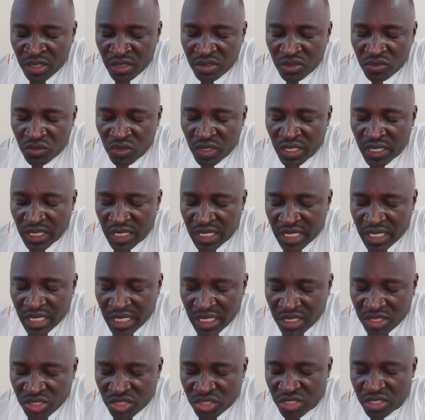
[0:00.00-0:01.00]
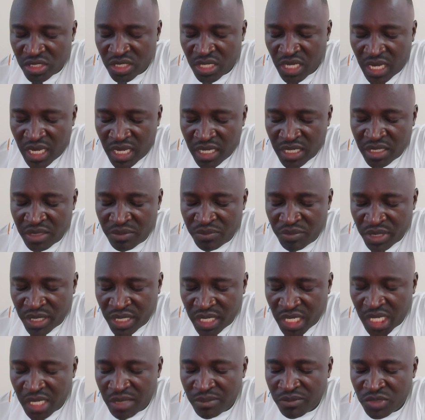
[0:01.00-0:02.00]
to increase and they
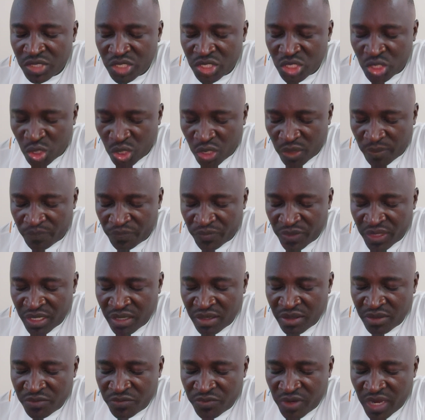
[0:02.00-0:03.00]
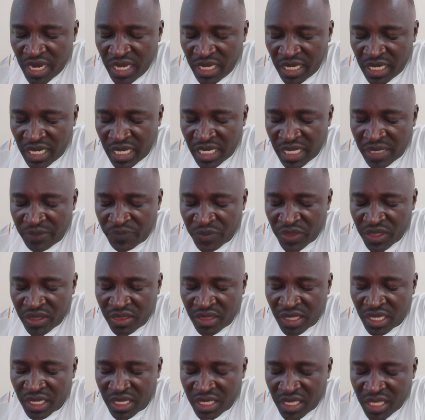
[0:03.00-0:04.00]
become strong. Finally,
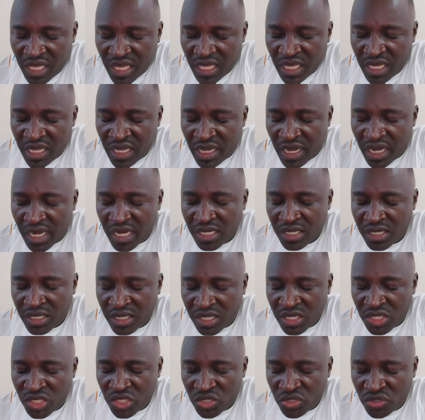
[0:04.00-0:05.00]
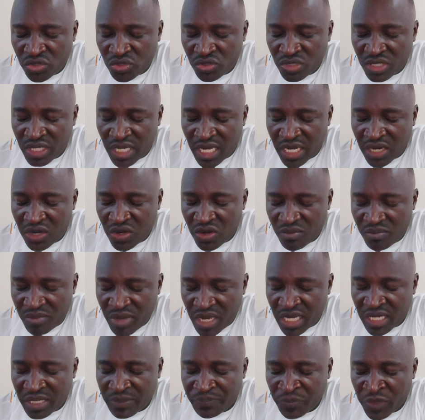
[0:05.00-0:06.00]
the king issued a
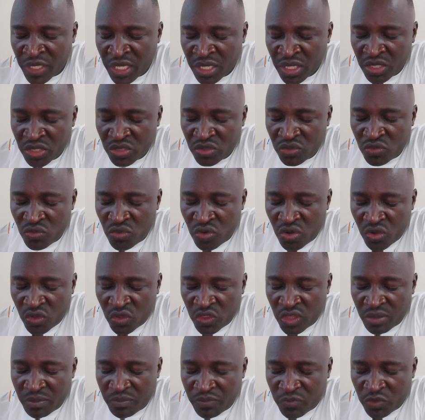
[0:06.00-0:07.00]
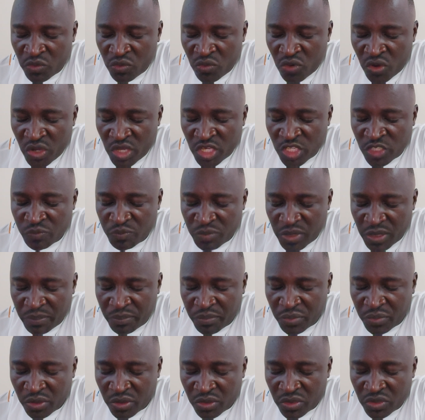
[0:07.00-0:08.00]
command to all his
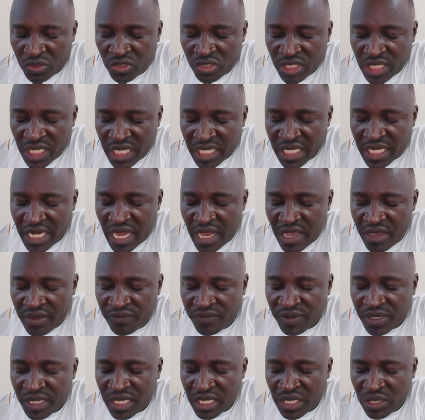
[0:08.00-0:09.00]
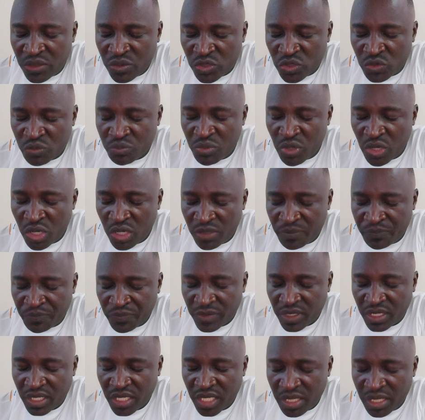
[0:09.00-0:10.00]
people. Take every newborn
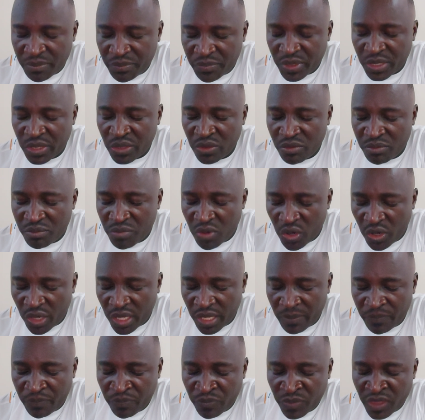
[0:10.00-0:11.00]
Hebrew boy